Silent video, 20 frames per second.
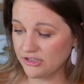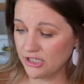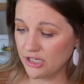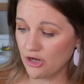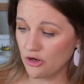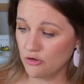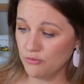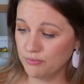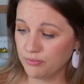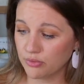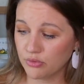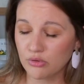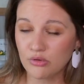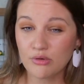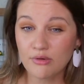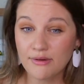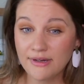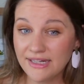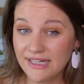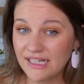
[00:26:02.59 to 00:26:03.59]
to go
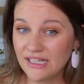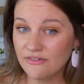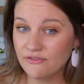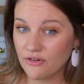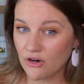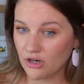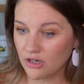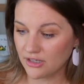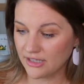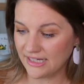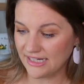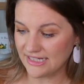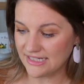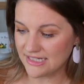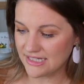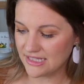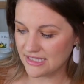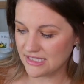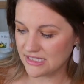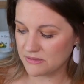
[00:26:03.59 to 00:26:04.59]
pretty far
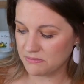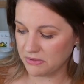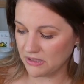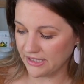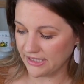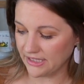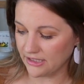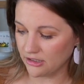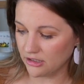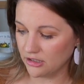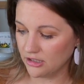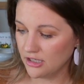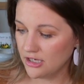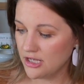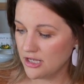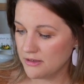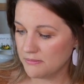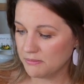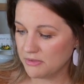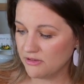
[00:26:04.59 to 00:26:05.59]
into this planner
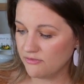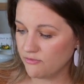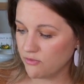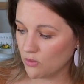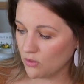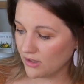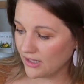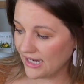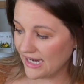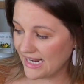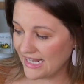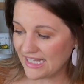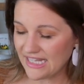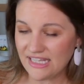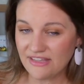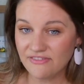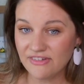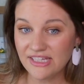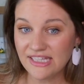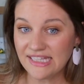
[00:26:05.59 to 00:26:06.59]
before I
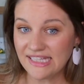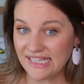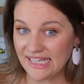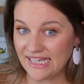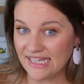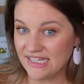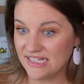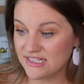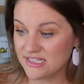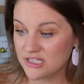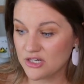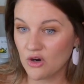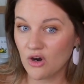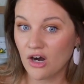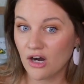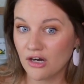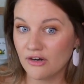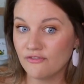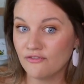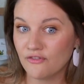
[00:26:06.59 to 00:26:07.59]
even get to
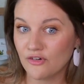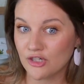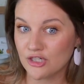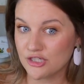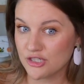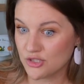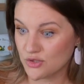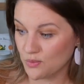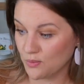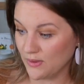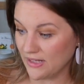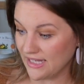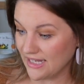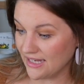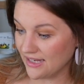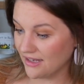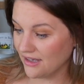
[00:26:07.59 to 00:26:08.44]
our first week.